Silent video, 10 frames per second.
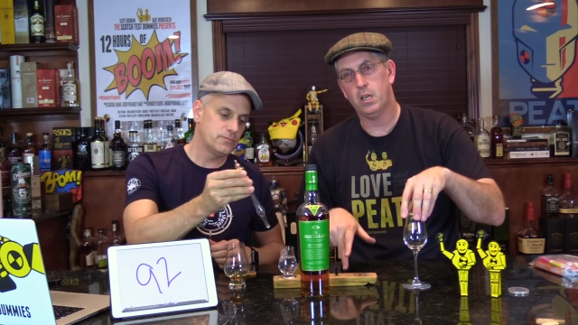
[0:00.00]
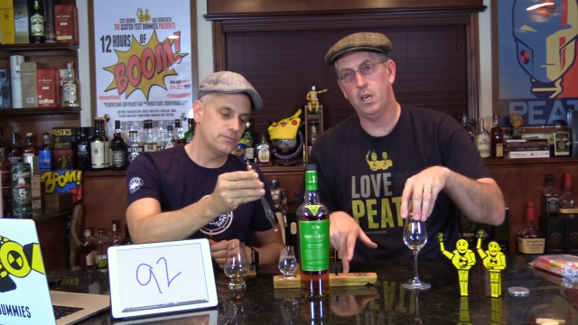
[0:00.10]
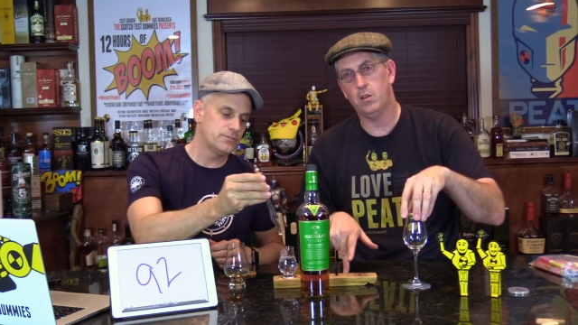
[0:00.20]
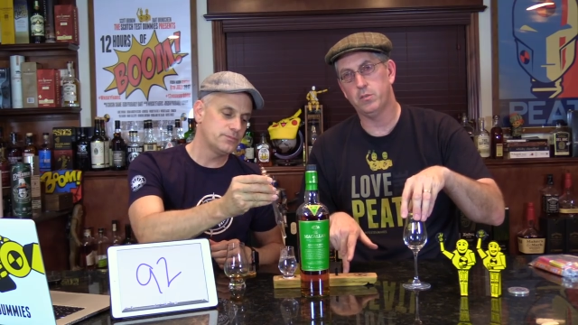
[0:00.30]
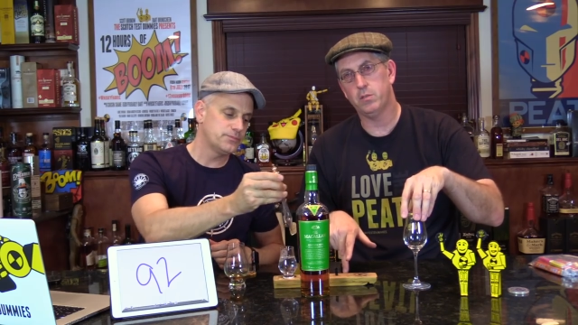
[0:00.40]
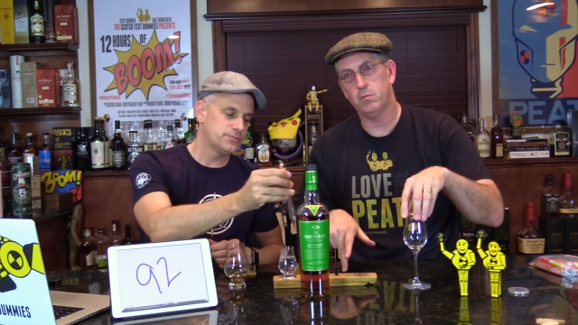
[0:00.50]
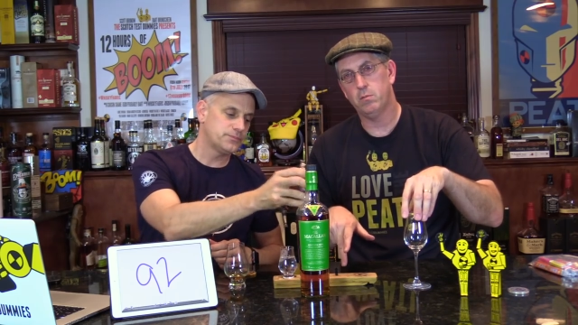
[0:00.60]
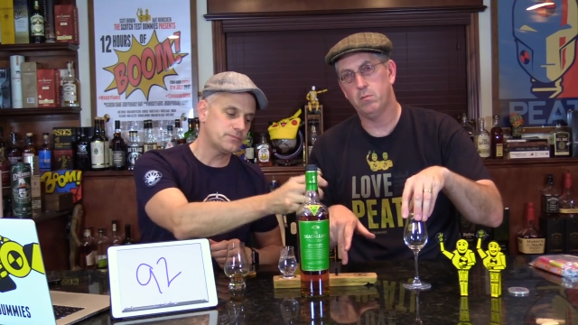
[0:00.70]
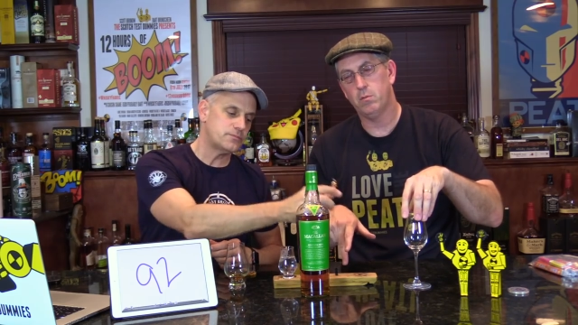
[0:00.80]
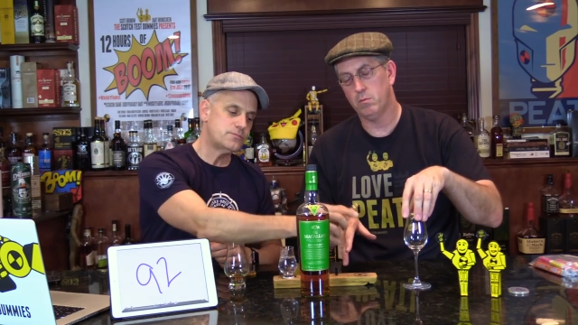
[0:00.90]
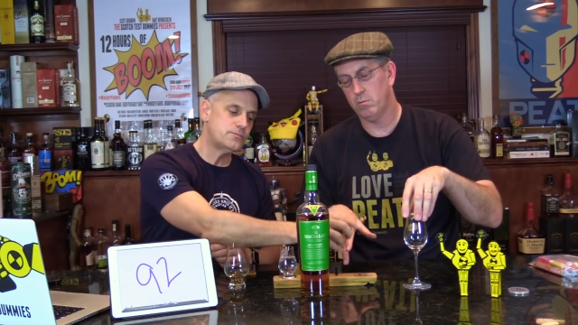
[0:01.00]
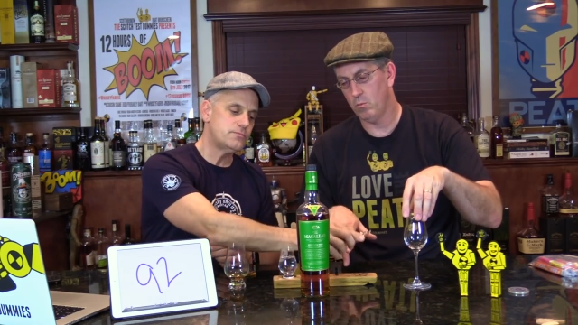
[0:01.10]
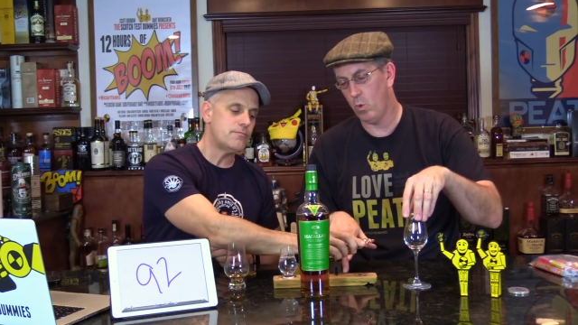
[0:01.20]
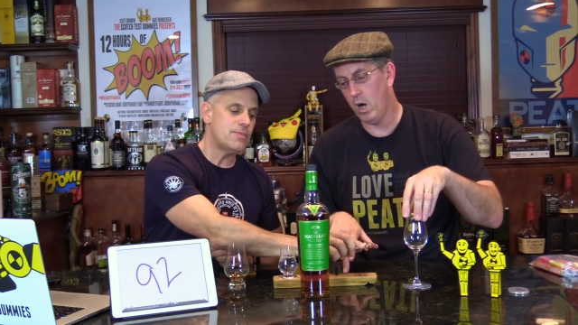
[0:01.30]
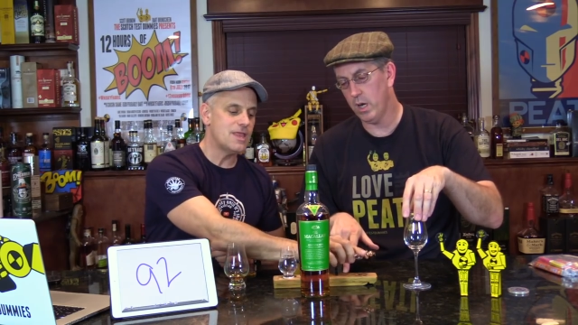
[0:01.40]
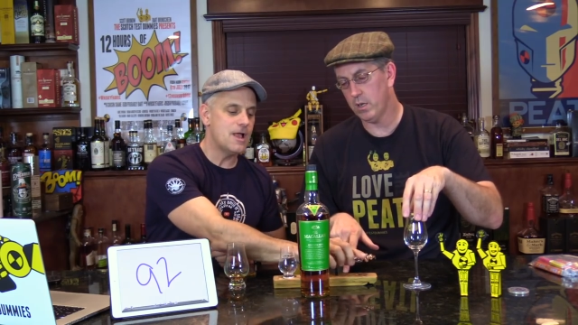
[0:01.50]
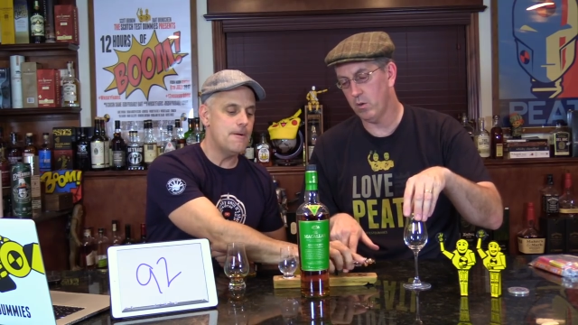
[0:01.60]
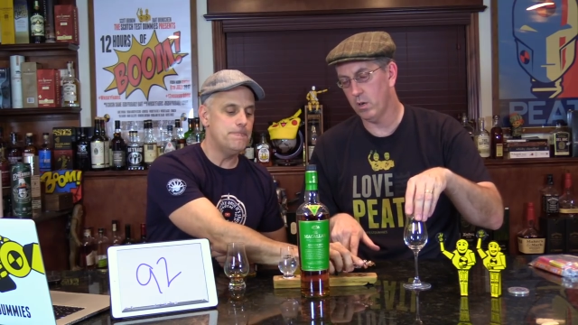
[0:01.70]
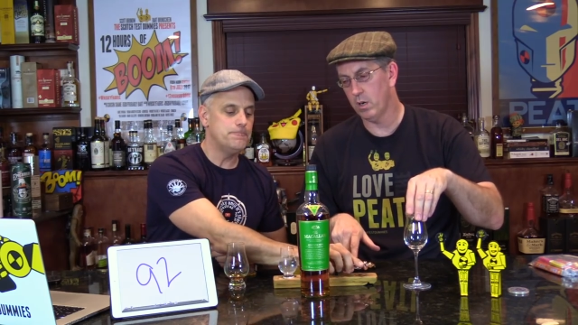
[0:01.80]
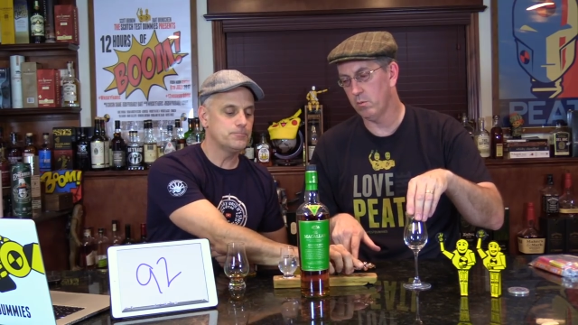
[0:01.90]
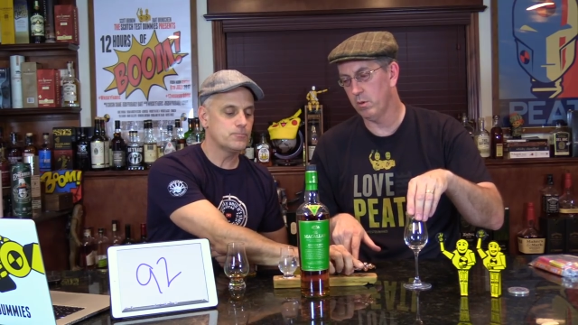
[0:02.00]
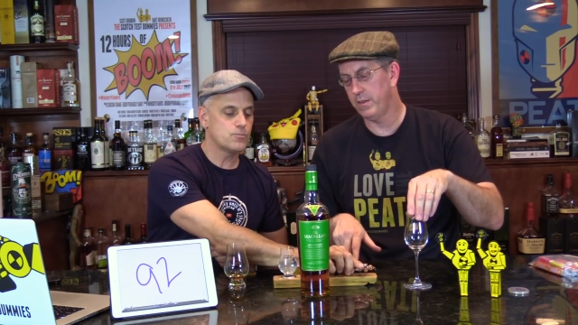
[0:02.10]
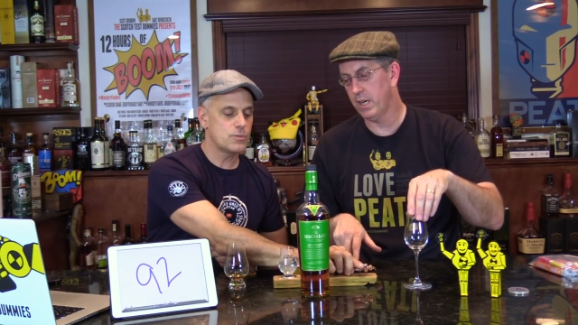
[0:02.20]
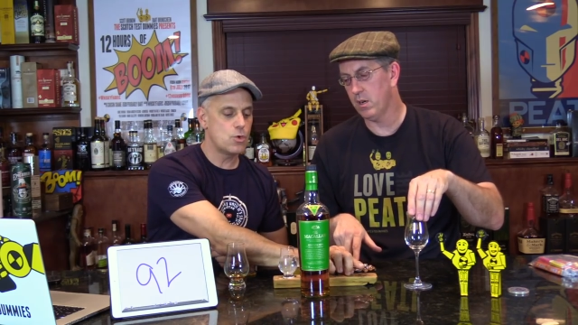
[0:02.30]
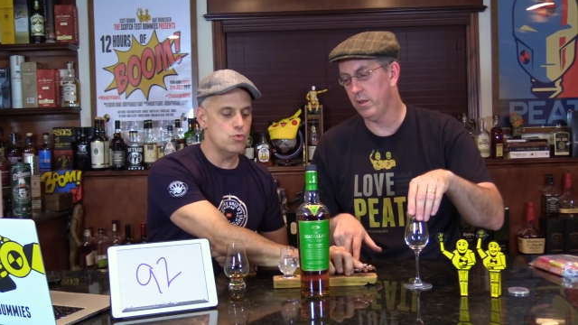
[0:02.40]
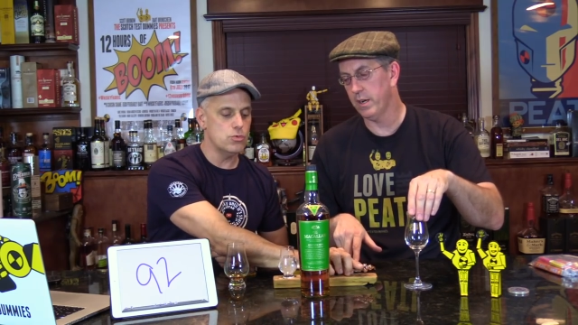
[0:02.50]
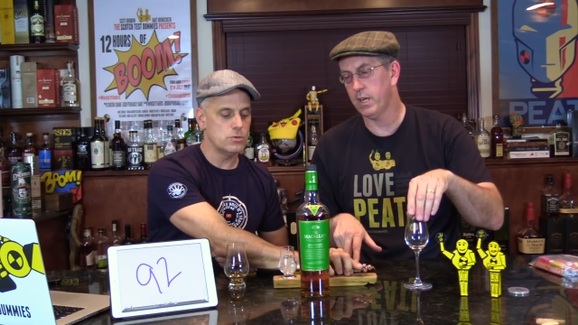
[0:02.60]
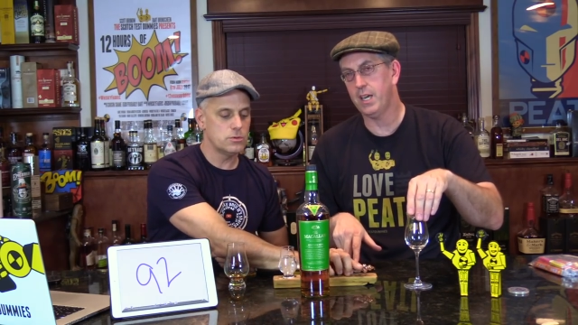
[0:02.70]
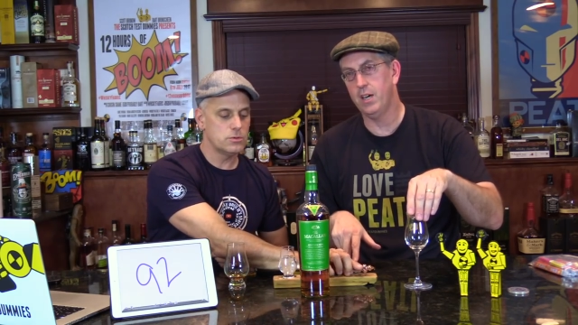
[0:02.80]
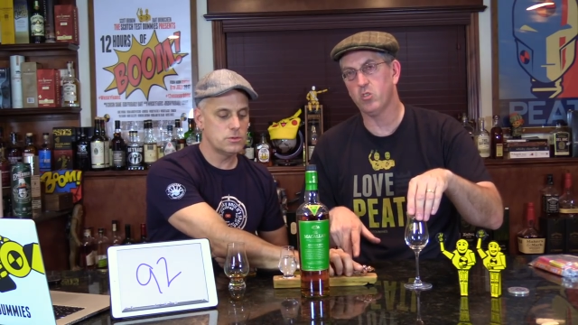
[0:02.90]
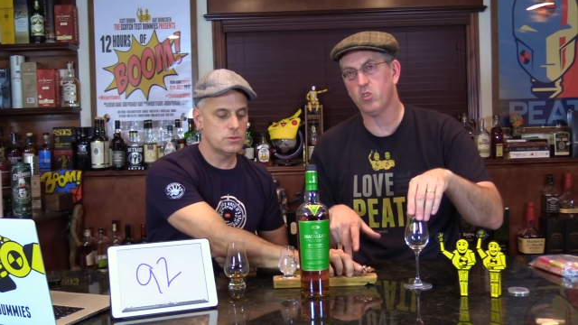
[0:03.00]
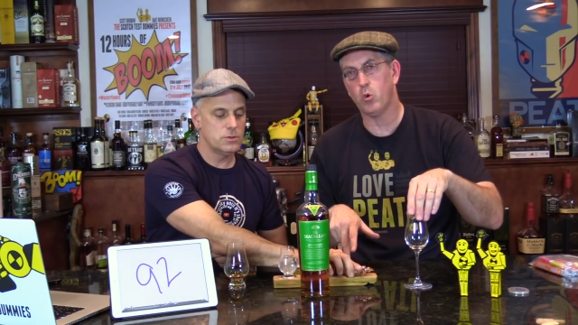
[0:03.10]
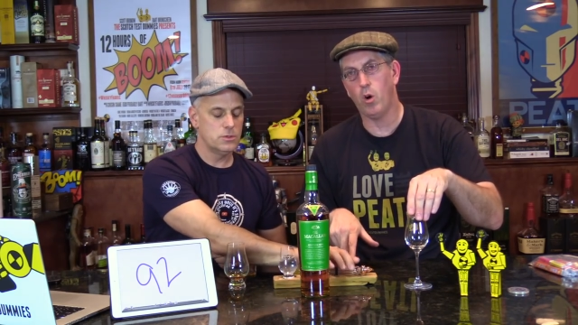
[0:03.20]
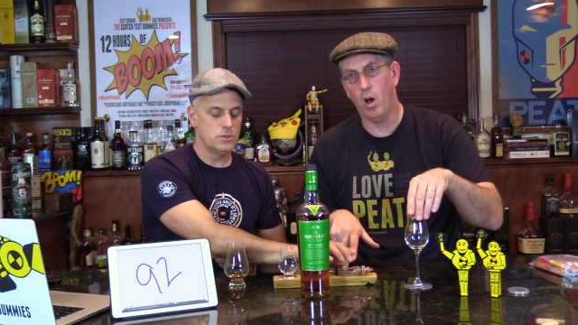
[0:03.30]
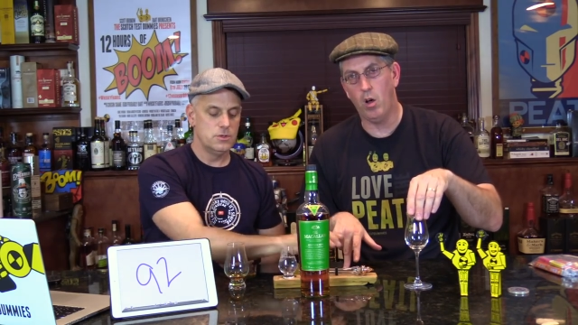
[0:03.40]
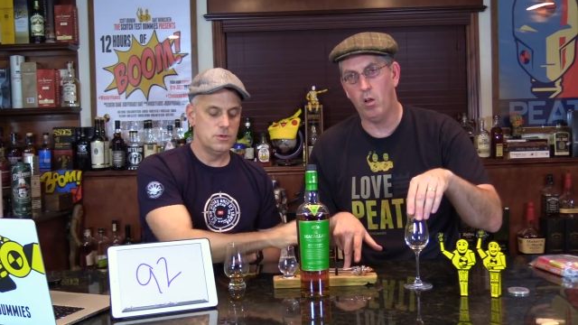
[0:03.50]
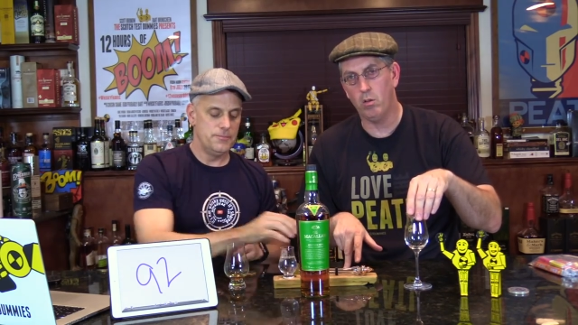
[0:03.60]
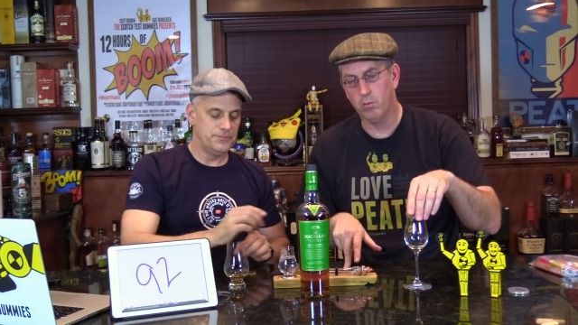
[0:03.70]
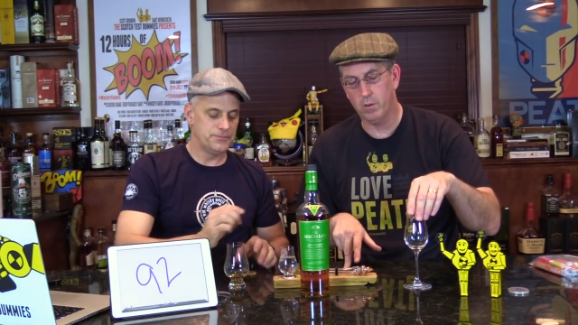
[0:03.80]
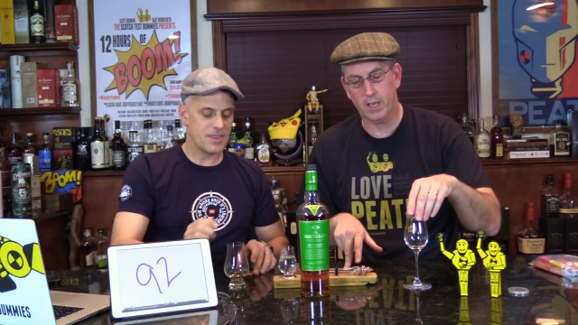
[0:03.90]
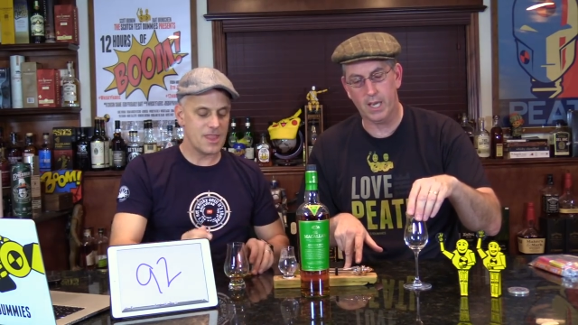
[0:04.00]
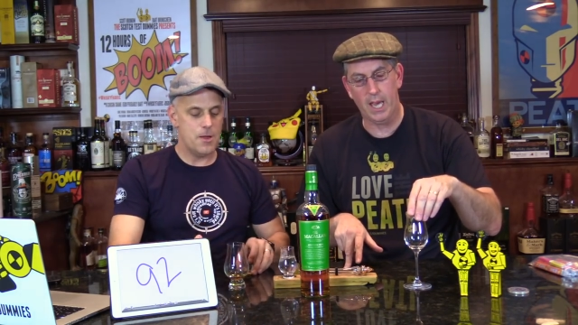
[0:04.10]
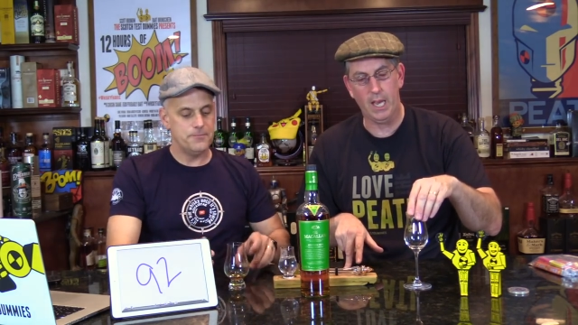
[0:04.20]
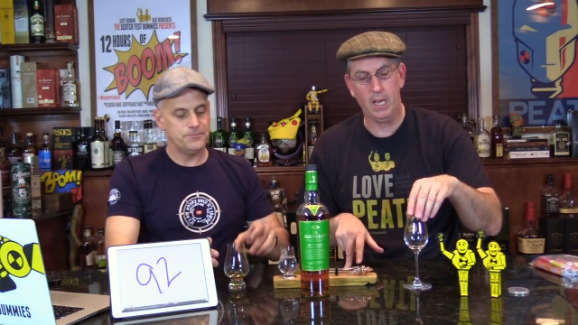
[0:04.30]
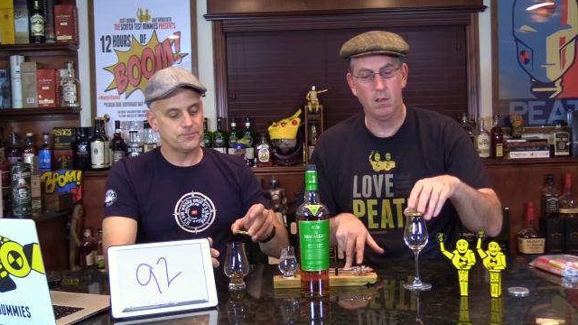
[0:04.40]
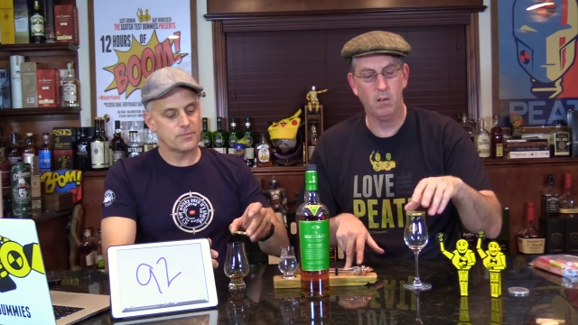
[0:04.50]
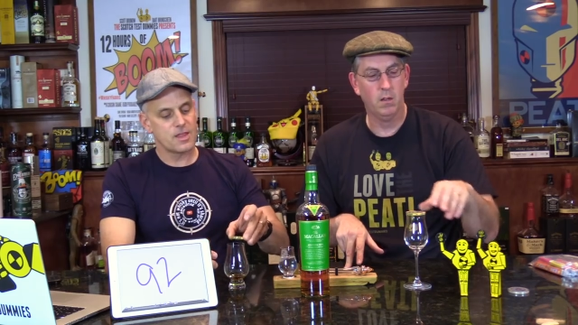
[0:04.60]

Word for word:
Speaker 1: kilt walk, or what do they call it, a kilt crawl with a K,